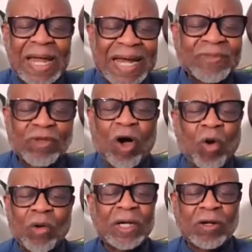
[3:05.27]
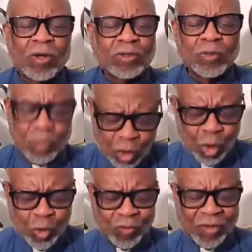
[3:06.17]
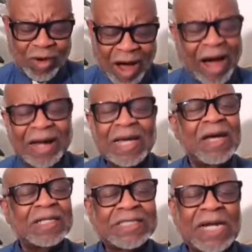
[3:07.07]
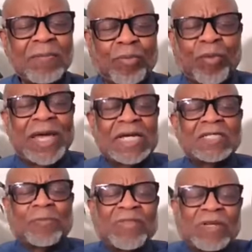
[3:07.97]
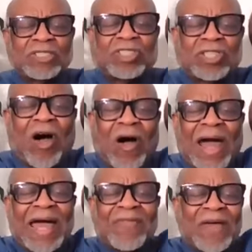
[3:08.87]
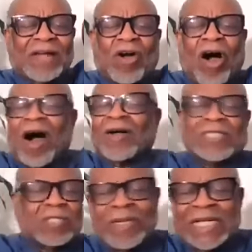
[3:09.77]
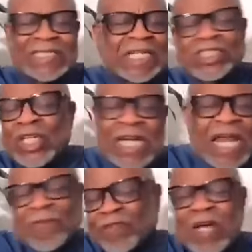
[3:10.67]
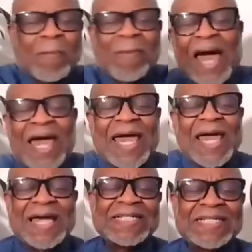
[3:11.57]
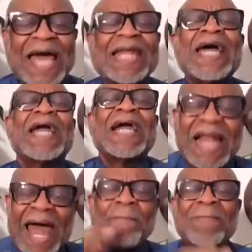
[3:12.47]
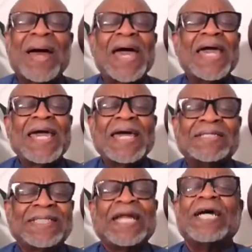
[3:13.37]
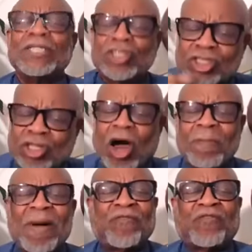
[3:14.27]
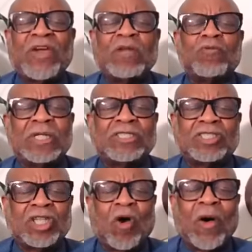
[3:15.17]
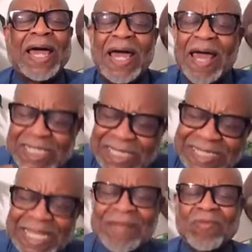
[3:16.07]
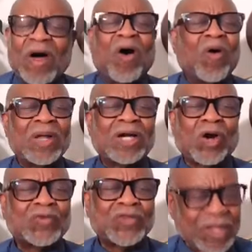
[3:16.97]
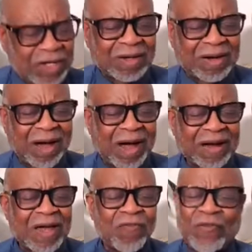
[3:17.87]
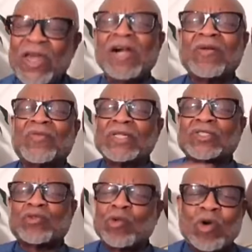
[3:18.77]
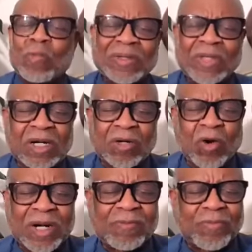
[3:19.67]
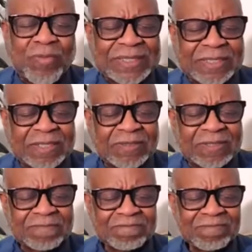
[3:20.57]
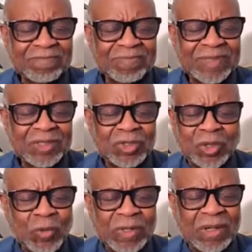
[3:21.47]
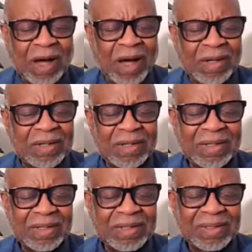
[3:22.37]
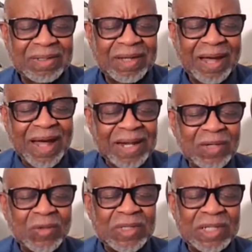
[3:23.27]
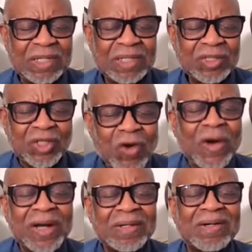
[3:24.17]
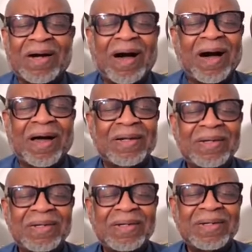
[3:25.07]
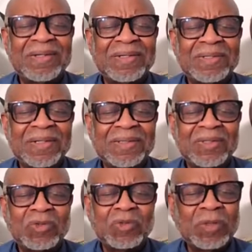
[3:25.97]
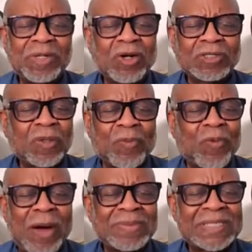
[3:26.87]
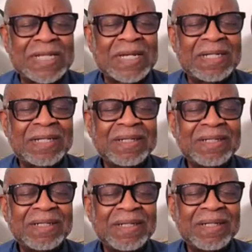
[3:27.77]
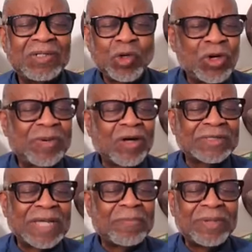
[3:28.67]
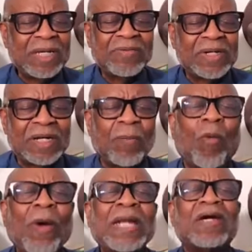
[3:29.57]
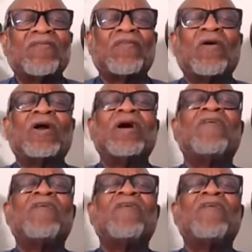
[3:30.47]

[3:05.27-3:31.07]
Let the Holy Ghost move, God, until he brings me the joy that causes me to just lift my hands and clap my hands and stomp my feet with joy. Send the Holy Ghost here, God. Fill this room with an anointed presence. Do it, God. Hallelujah. Do it, God. Do it because you promised it. Do it because I believe it and I'm waiting for it.